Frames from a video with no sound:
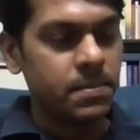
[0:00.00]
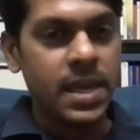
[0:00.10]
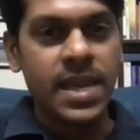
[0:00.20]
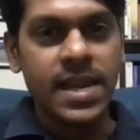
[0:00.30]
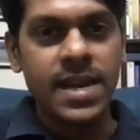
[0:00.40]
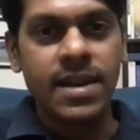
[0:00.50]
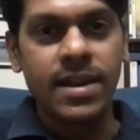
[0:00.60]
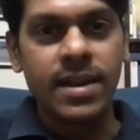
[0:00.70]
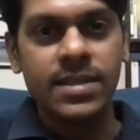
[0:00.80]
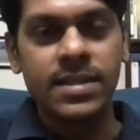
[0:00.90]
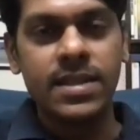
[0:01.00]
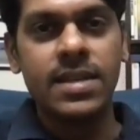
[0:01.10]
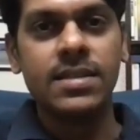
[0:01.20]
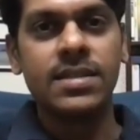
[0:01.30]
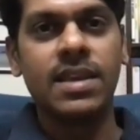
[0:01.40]
making interest
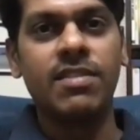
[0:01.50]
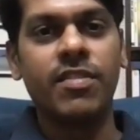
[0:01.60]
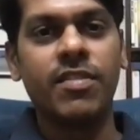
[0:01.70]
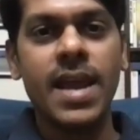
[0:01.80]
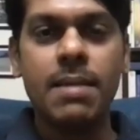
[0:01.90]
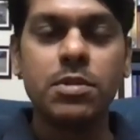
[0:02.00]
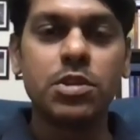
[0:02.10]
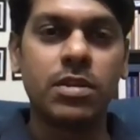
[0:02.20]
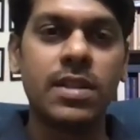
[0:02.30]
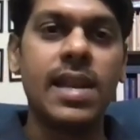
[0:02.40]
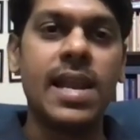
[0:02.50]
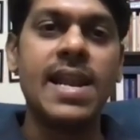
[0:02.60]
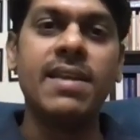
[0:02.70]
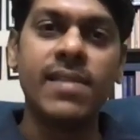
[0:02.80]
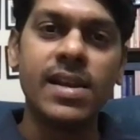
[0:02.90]
in a safe way, I'm sure the
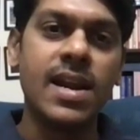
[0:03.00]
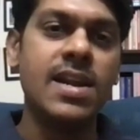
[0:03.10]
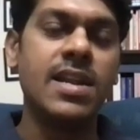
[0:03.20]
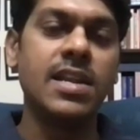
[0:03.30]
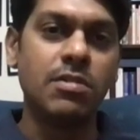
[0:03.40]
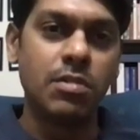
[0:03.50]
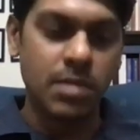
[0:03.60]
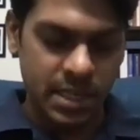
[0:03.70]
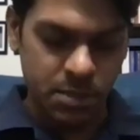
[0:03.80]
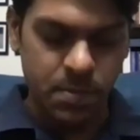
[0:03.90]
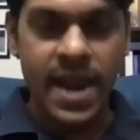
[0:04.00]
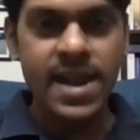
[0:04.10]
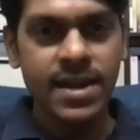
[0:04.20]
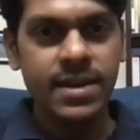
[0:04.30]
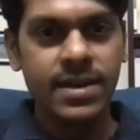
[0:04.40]
lending will continue to
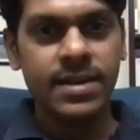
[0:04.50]
expand.